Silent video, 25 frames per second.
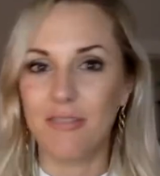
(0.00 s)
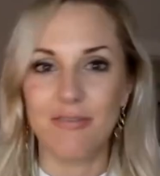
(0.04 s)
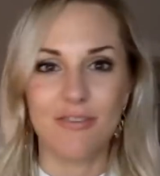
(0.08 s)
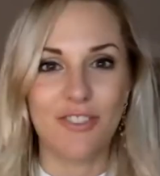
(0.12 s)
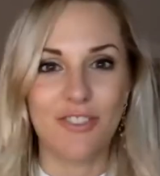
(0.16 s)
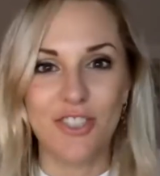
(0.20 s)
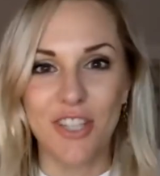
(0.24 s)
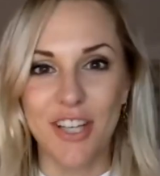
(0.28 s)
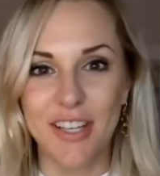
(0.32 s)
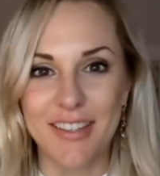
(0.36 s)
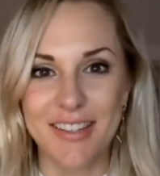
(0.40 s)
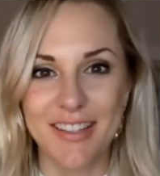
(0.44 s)

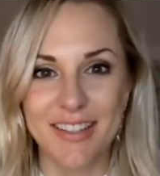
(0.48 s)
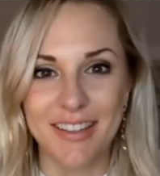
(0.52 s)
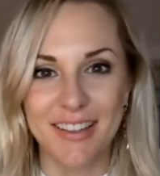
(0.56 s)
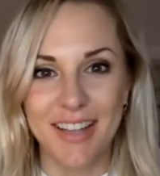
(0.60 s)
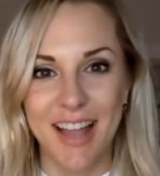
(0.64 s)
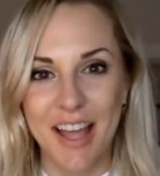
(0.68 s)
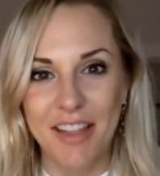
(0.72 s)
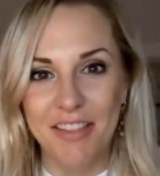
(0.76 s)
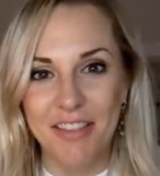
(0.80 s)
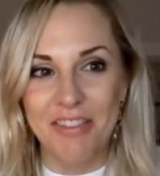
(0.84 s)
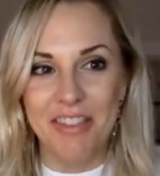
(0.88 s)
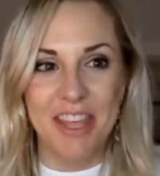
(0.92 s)
just
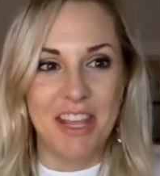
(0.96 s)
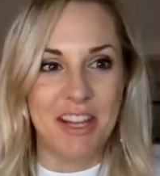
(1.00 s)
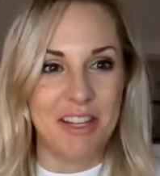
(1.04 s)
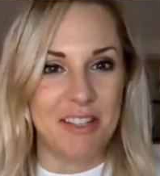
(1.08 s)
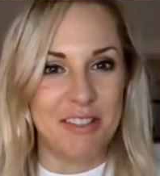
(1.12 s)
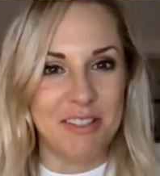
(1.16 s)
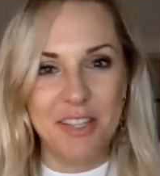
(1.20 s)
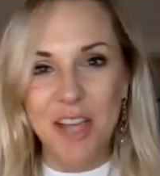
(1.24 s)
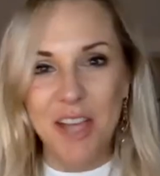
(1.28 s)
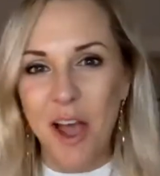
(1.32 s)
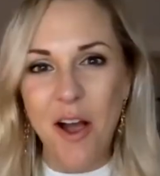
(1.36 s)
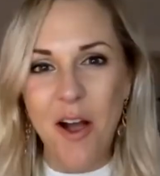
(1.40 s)
let
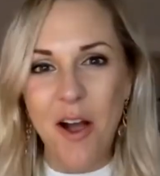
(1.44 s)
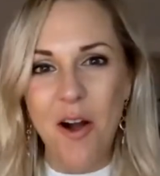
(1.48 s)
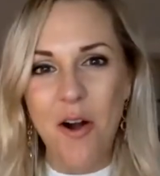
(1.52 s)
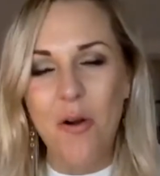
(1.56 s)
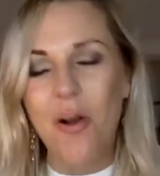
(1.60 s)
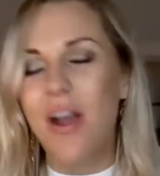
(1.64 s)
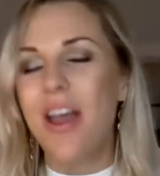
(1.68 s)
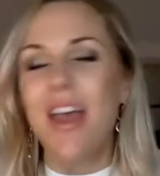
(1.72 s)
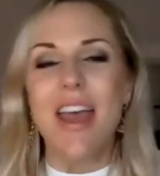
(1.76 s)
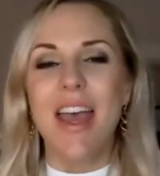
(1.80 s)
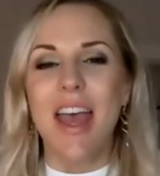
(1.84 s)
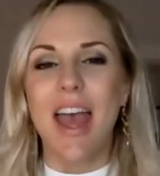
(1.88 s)
things
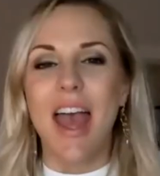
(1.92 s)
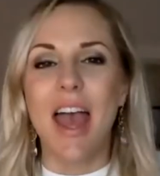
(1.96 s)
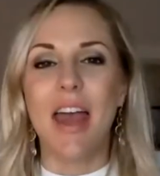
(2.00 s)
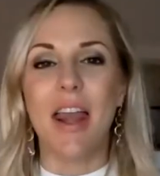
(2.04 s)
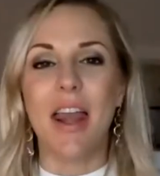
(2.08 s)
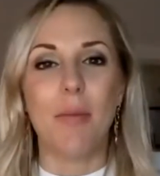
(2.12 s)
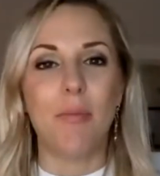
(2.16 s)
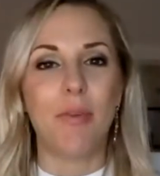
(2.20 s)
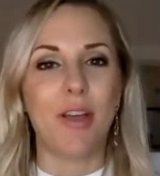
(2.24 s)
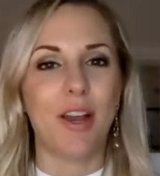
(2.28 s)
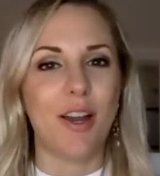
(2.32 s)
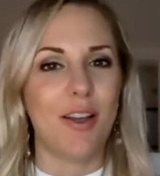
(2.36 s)
go, and
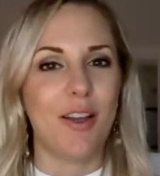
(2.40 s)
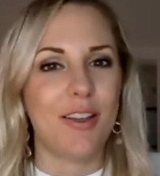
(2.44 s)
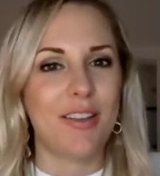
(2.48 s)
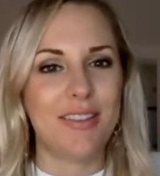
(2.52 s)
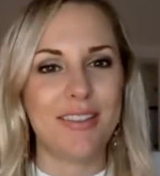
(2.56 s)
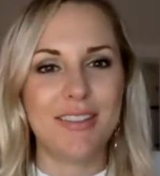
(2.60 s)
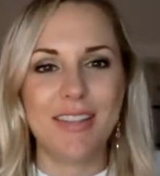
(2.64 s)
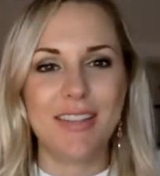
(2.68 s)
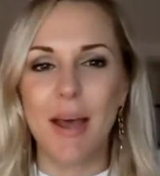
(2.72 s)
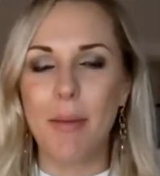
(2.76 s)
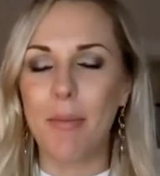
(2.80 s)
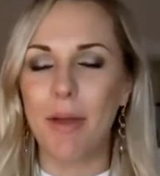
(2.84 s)
I'm going to
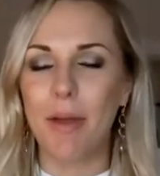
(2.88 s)
set